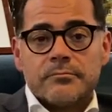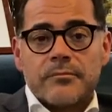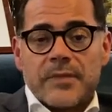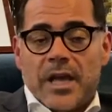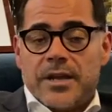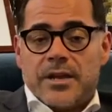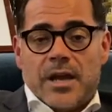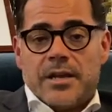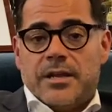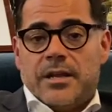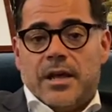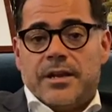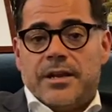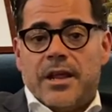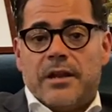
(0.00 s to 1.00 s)
And
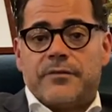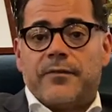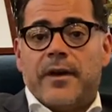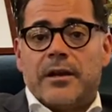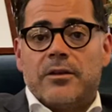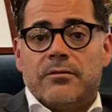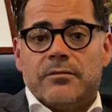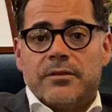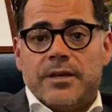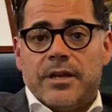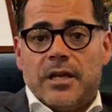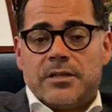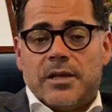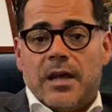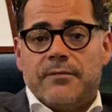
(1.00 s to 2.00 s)
it adds value. It
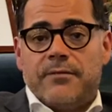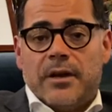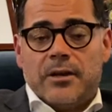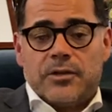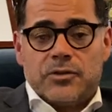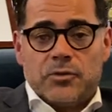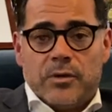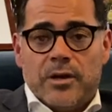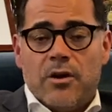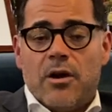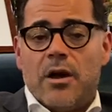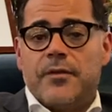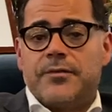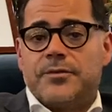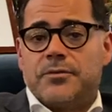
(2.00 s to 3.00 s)
adds value to our
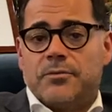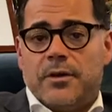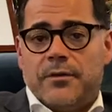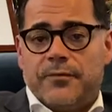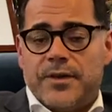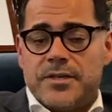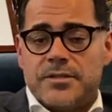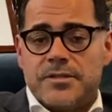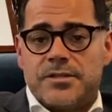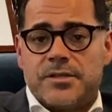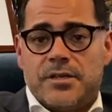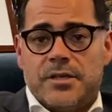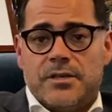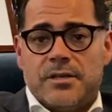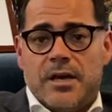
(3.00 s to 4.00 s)
lives, to our
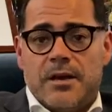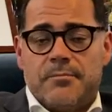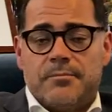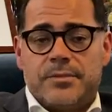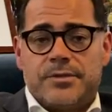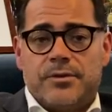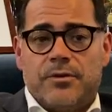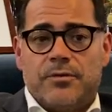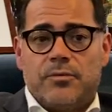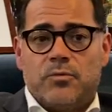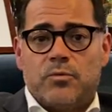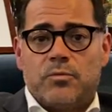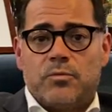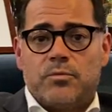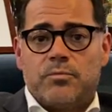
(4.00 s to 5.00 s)
efficiency.
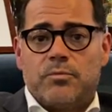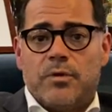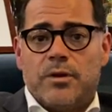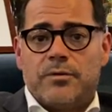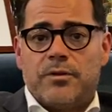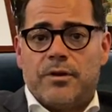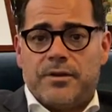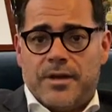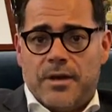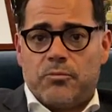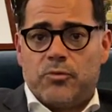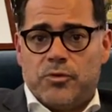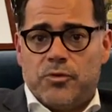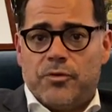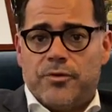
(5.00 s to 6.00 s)
No
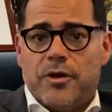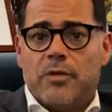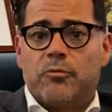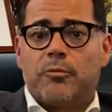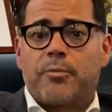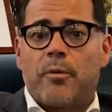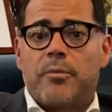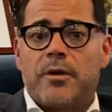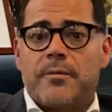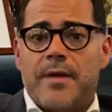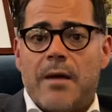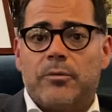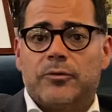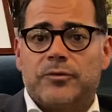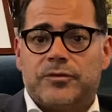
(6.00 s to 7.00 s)
doubt you and I will probably be
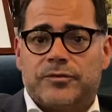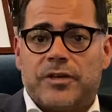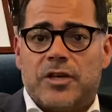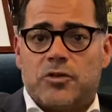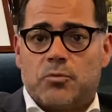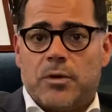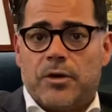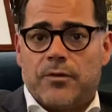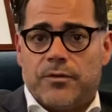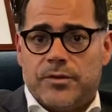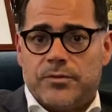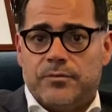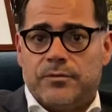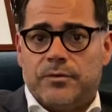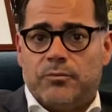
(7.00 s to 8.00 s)
able to stage one of those
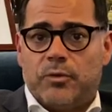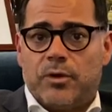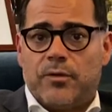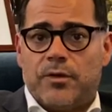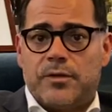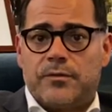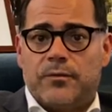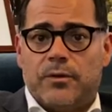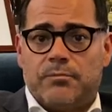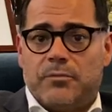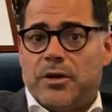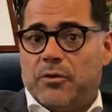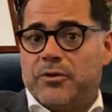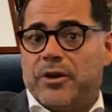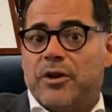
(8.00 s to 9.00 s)

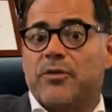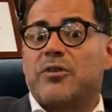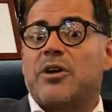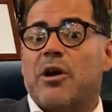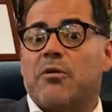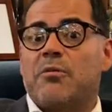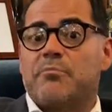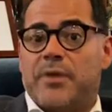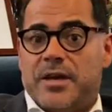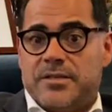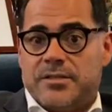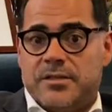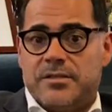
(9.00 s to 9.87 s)
on an ongoing basis.